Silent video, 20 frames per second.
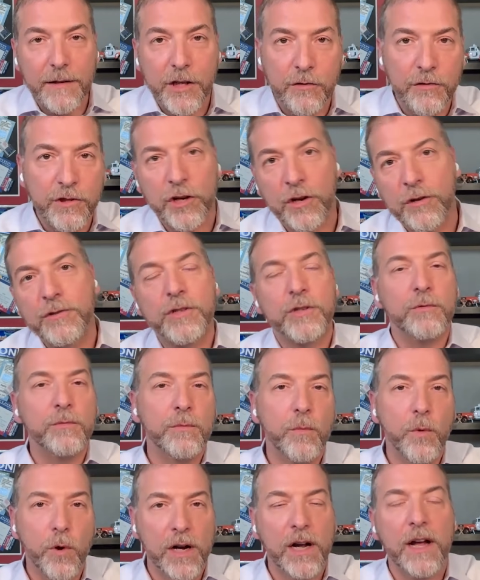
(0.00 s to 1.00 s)
You chose to
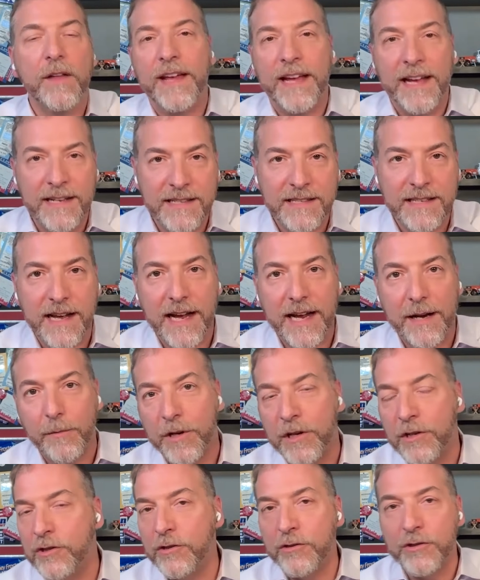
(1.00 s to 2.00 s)
work on the inside. When
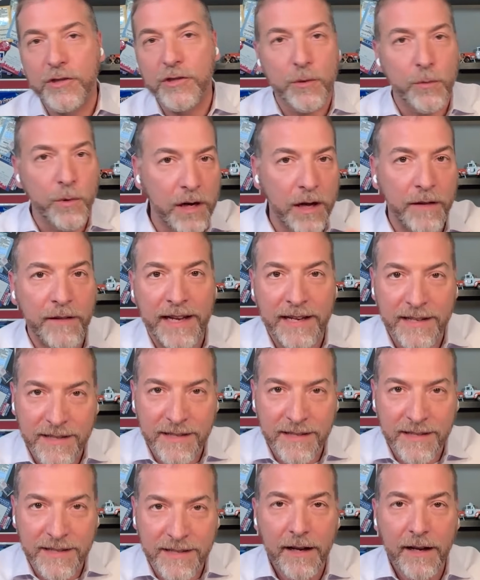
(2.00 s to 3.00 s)
you choose to work on the
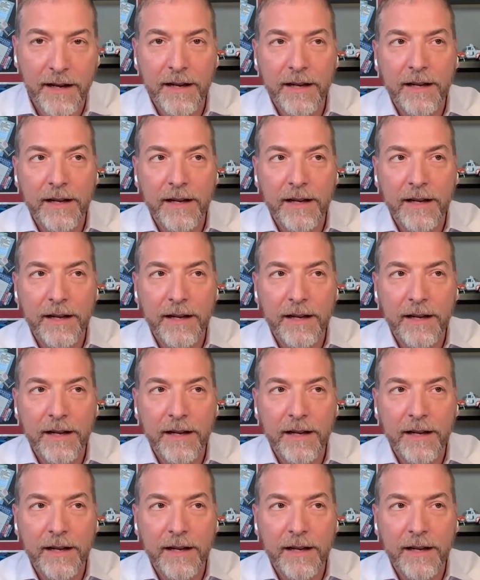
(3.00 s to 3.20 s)
inside,